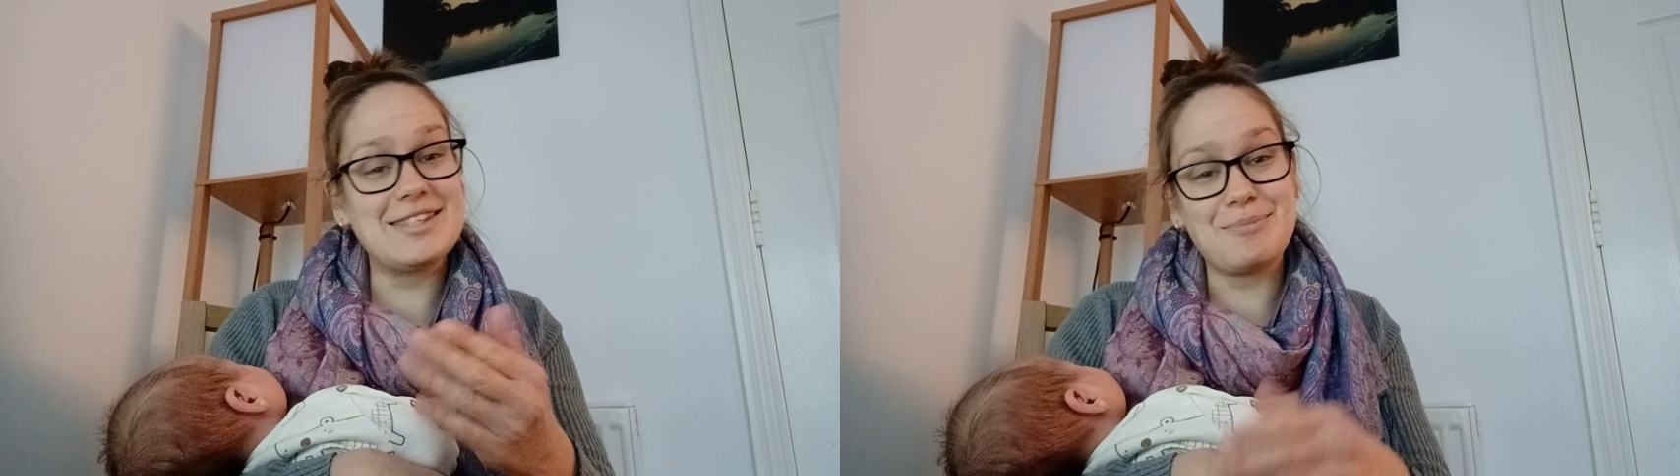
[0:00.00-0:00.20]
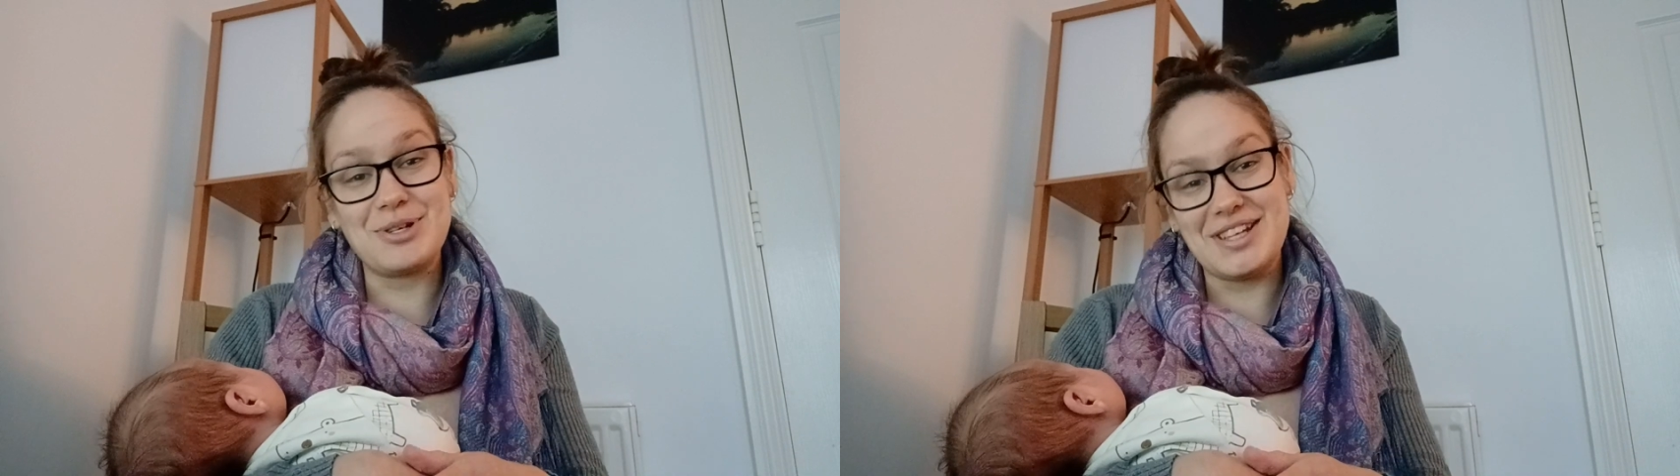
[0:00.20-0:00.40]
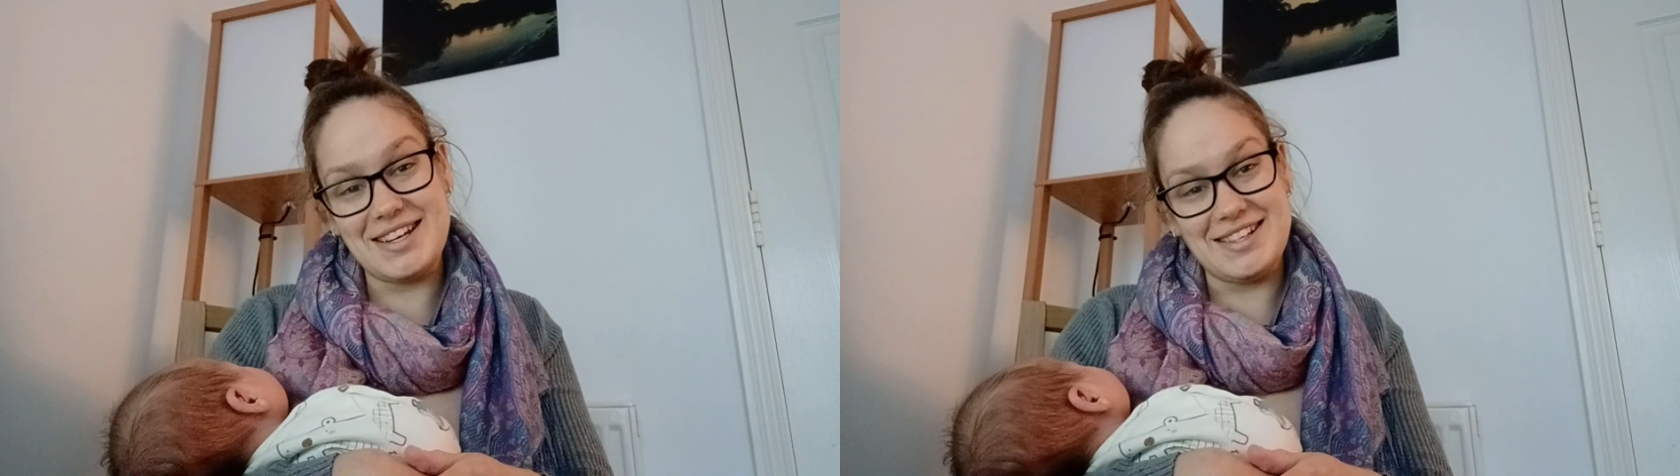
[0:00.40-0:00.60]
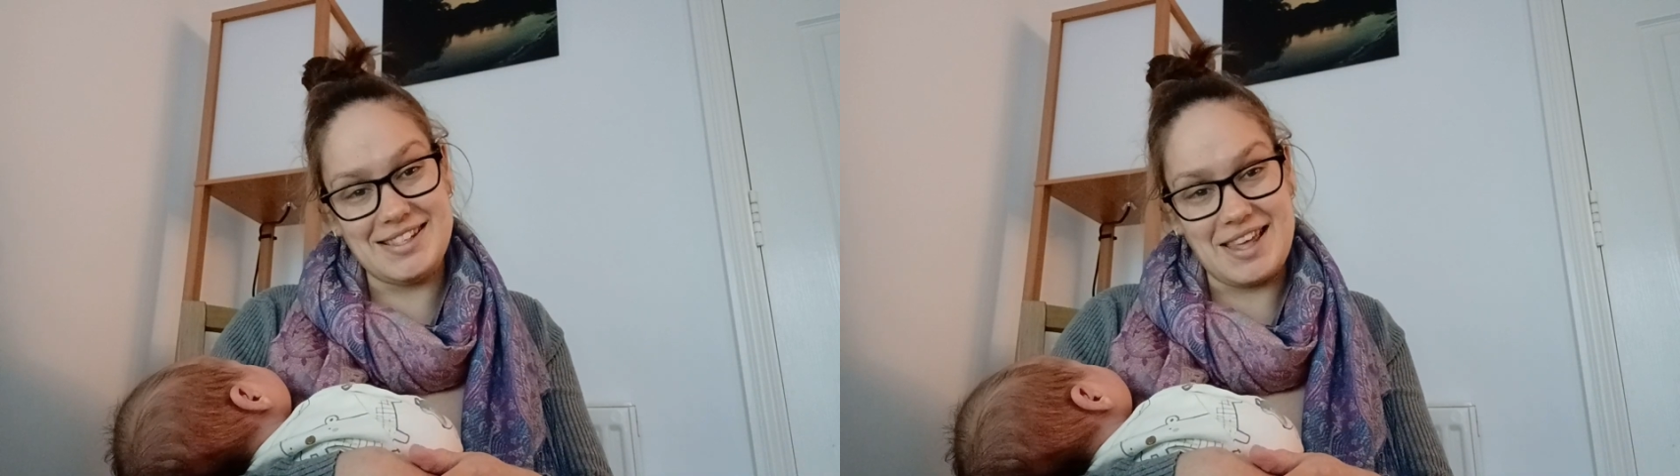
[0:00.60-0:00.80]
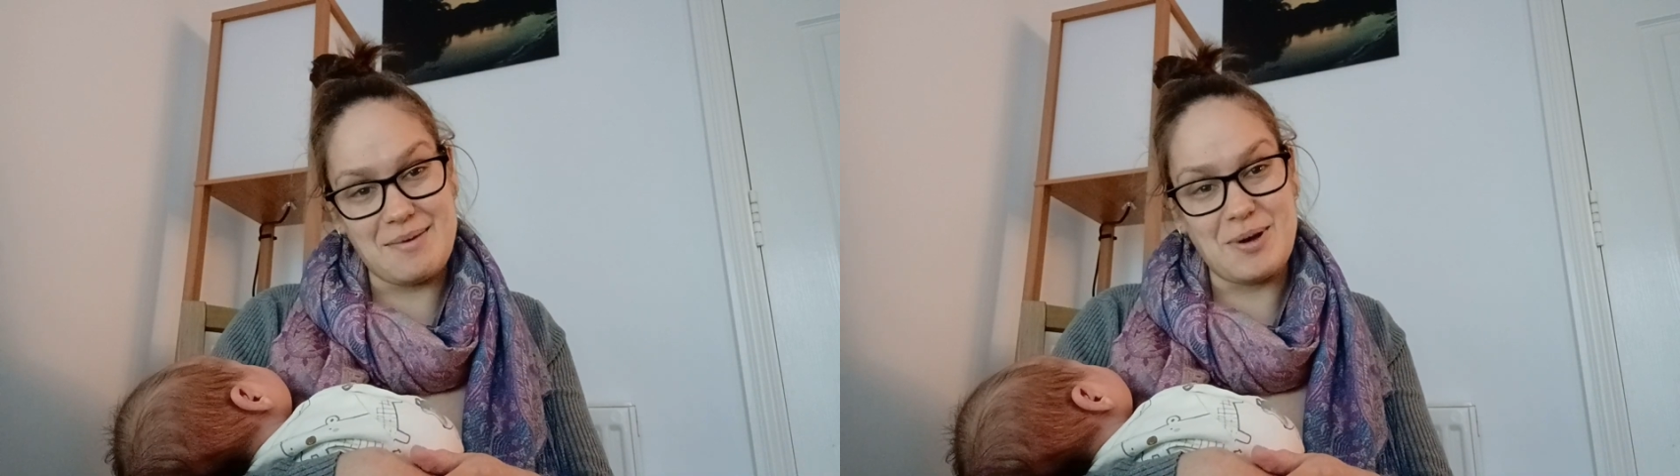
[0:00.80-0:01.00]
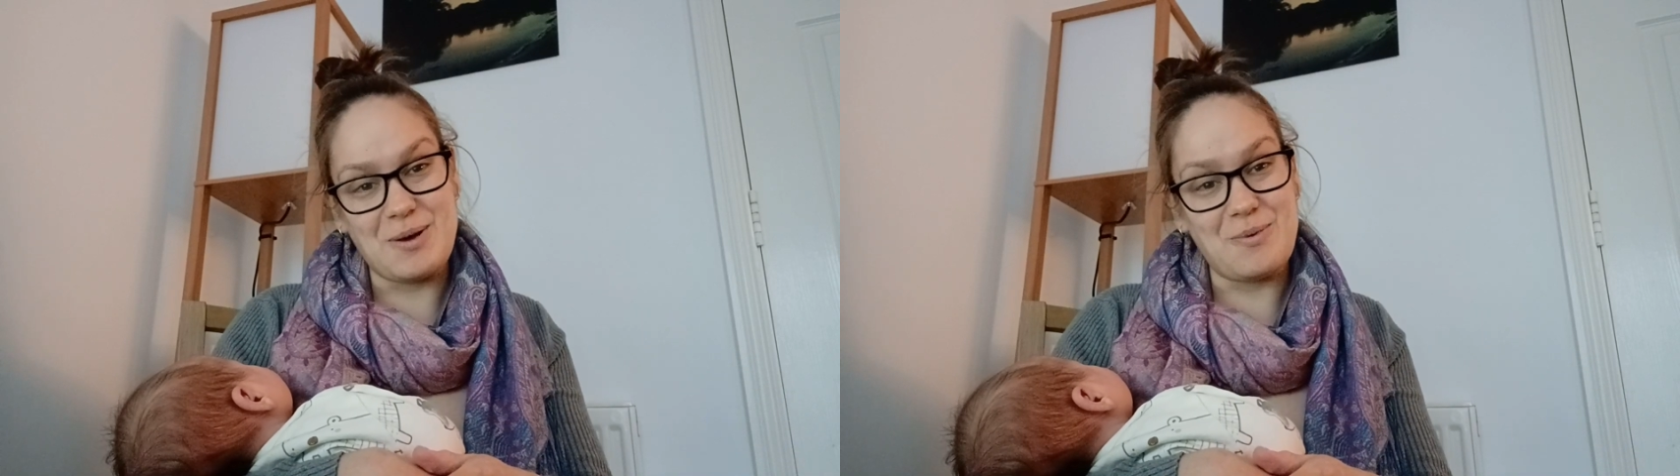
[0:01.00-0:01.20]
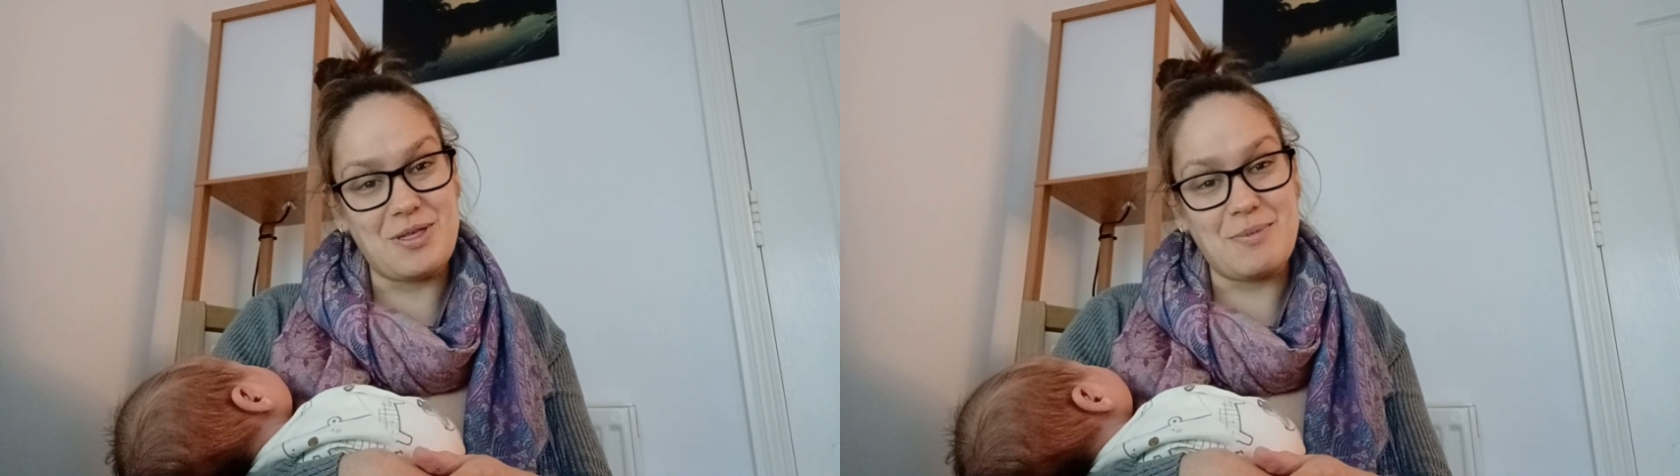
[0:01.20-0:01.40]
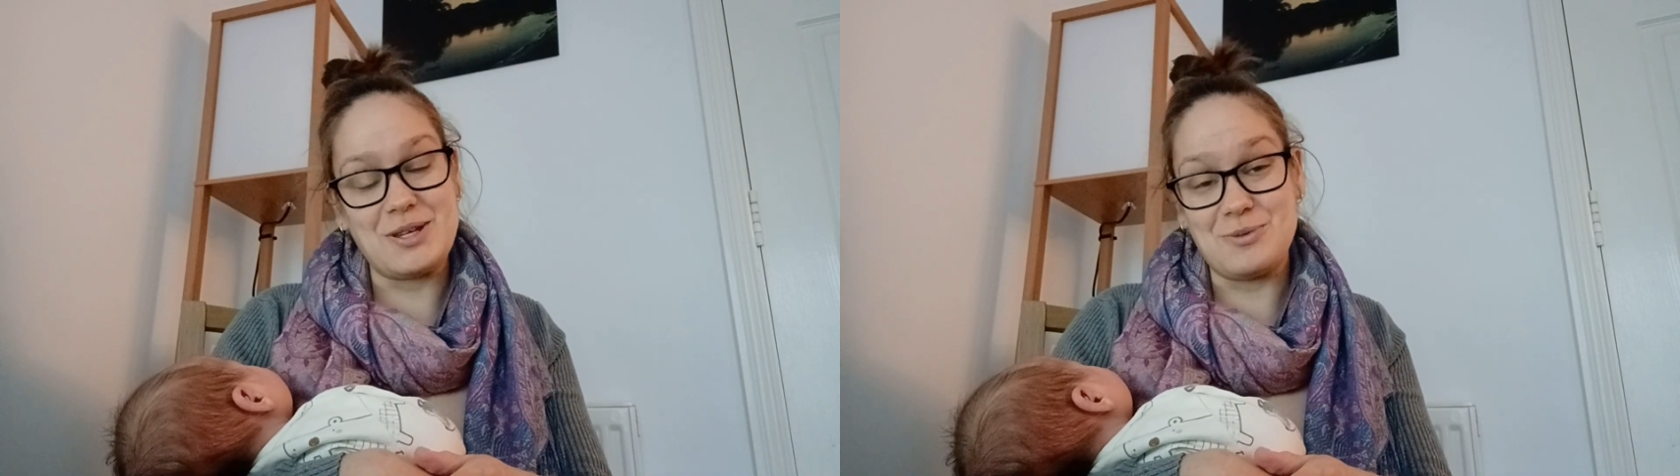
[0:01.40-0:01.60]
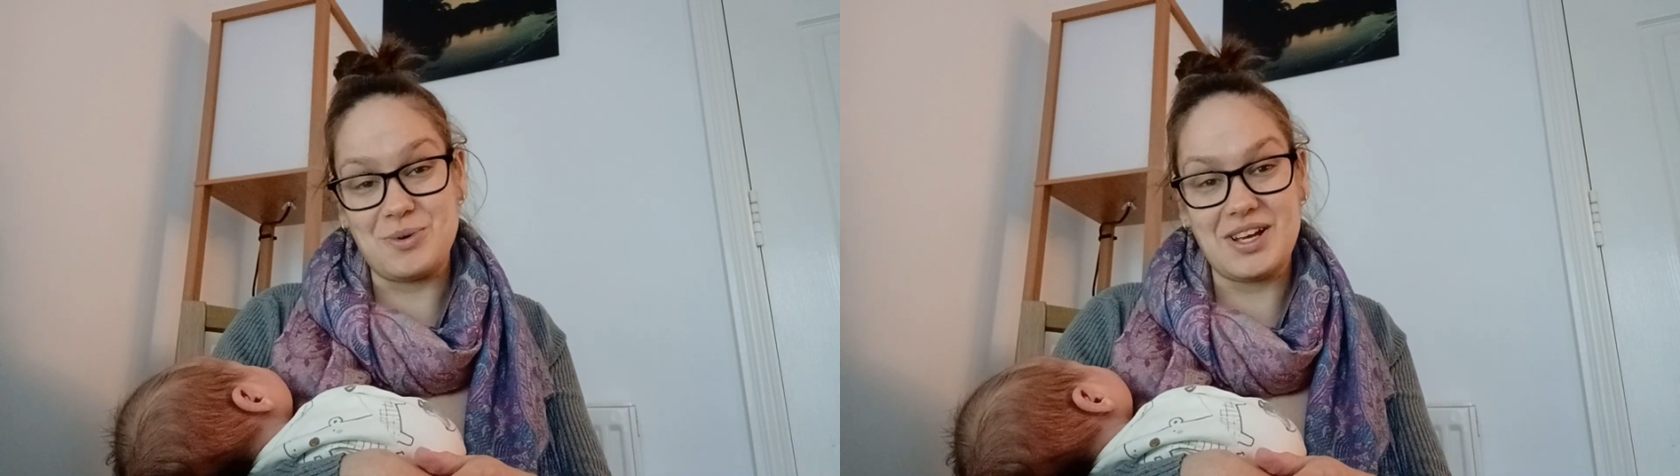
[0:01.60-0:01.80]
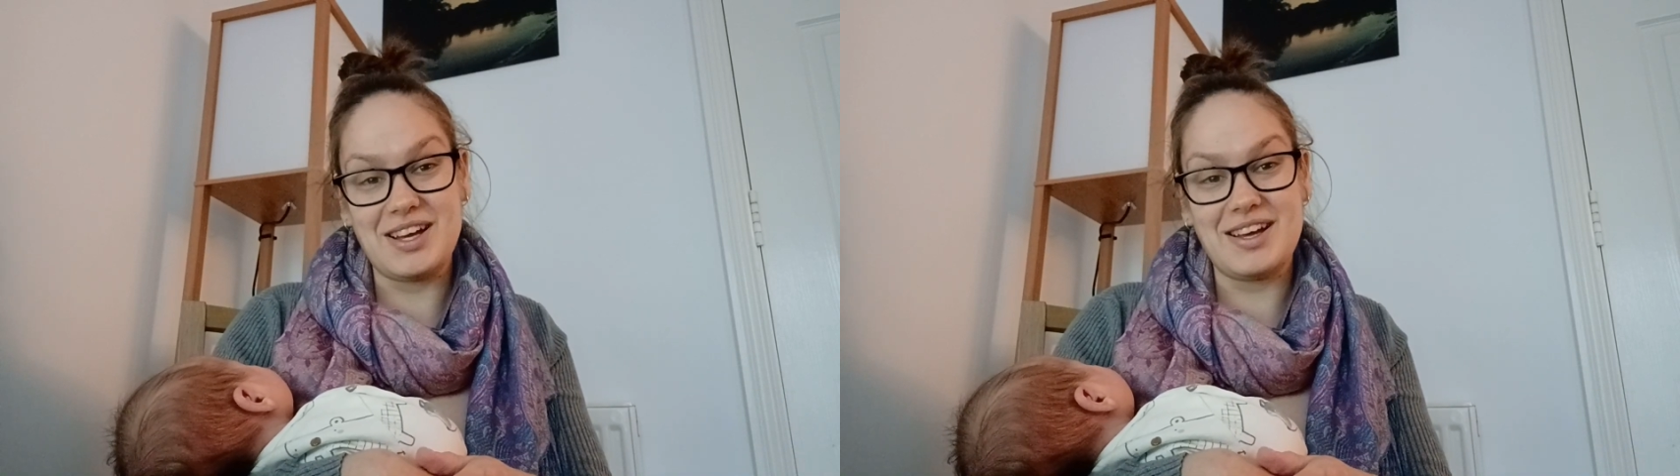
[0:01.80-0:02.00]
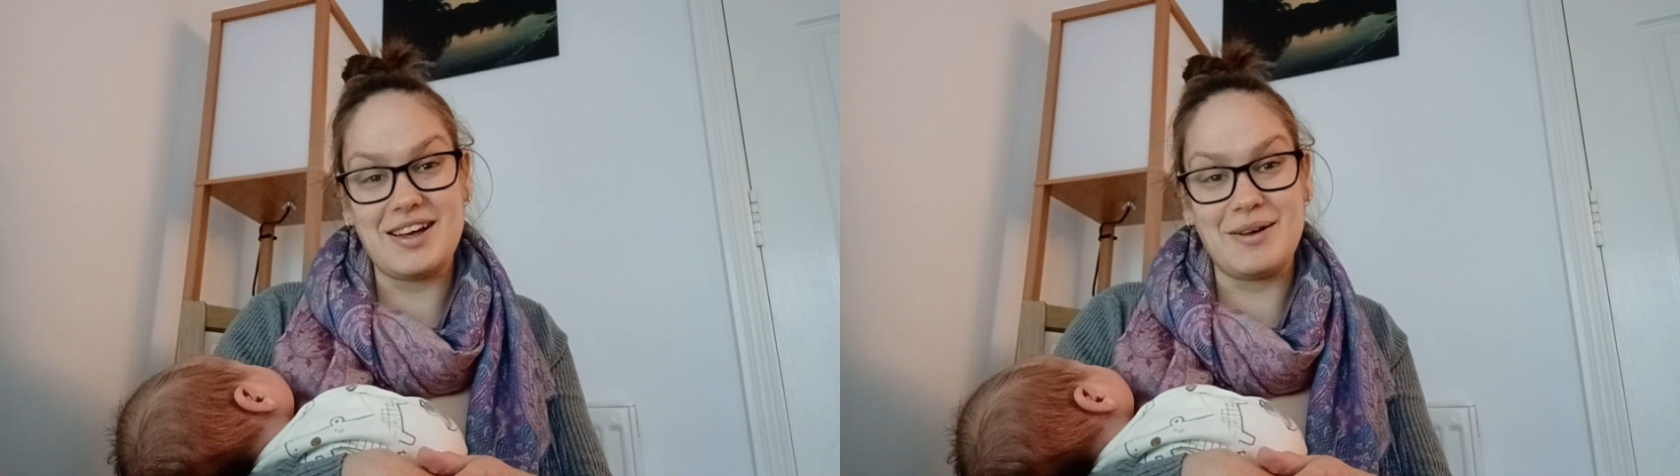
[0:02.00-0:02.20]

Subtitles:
spontaneous labor with my daughter.